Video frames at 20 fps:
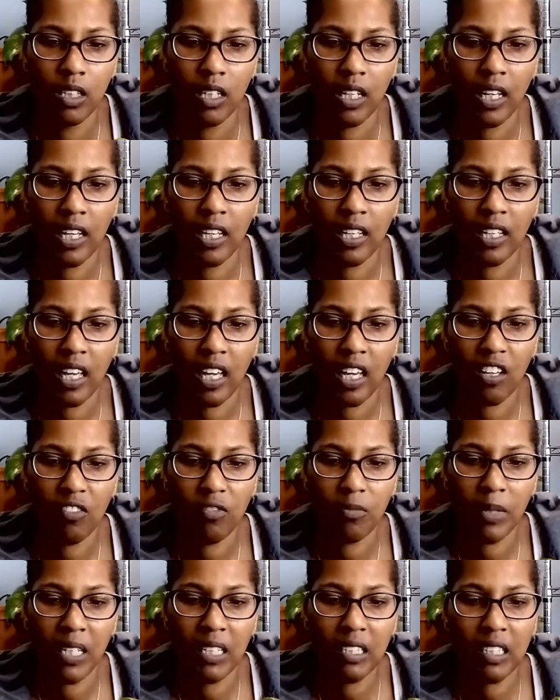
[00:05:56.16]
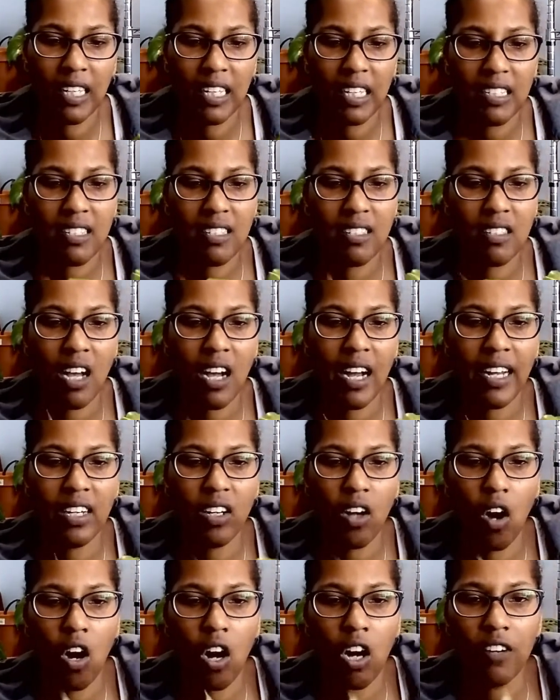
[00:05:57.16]
it gave me like a
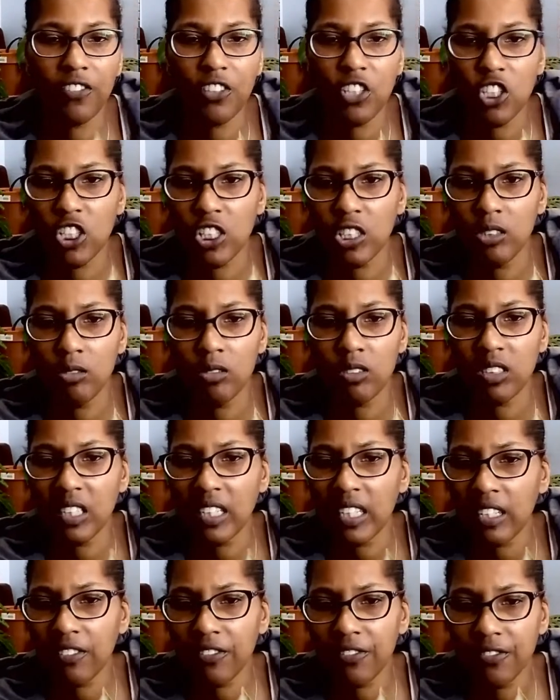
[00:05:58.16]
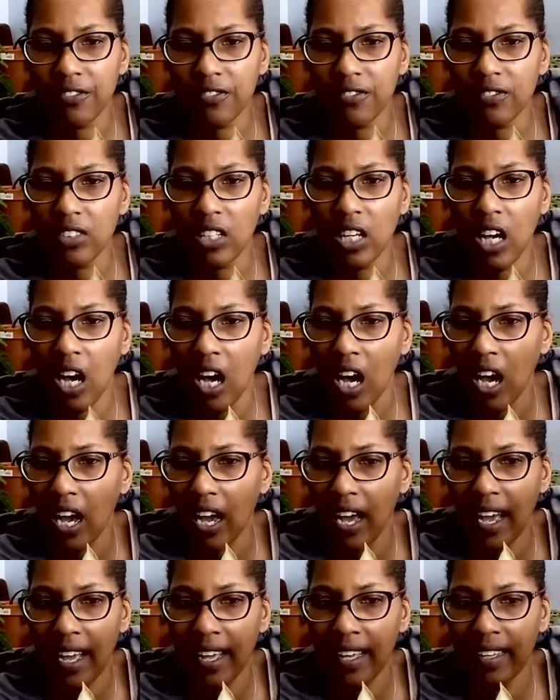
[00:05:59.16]
side offshoot leaf,
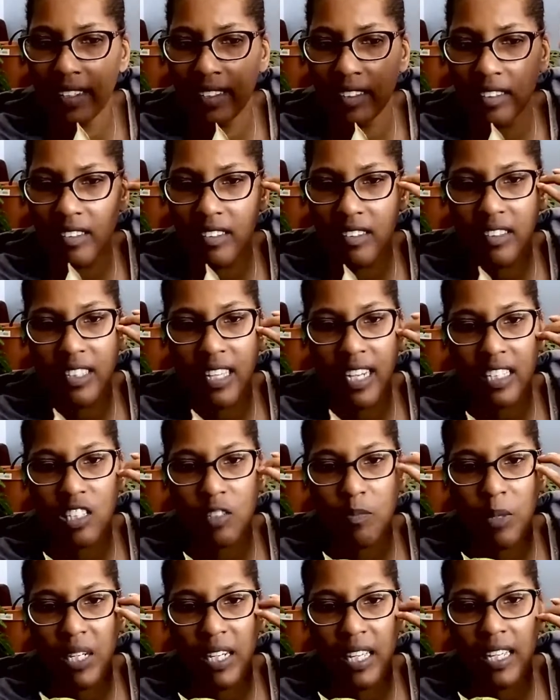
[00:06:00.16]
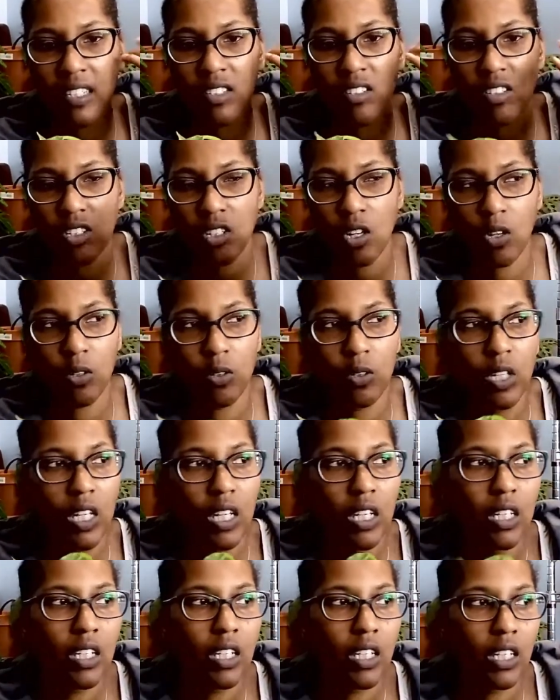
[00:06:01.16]
and that's been it. So
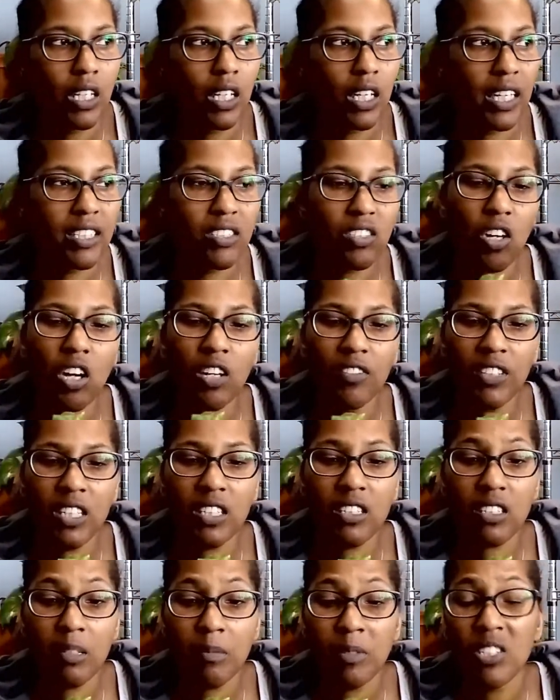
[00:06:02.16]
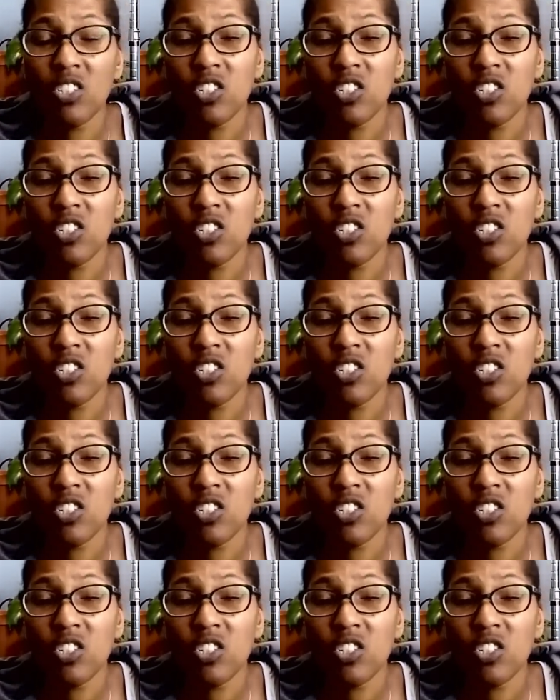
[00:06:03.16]
it's obviously been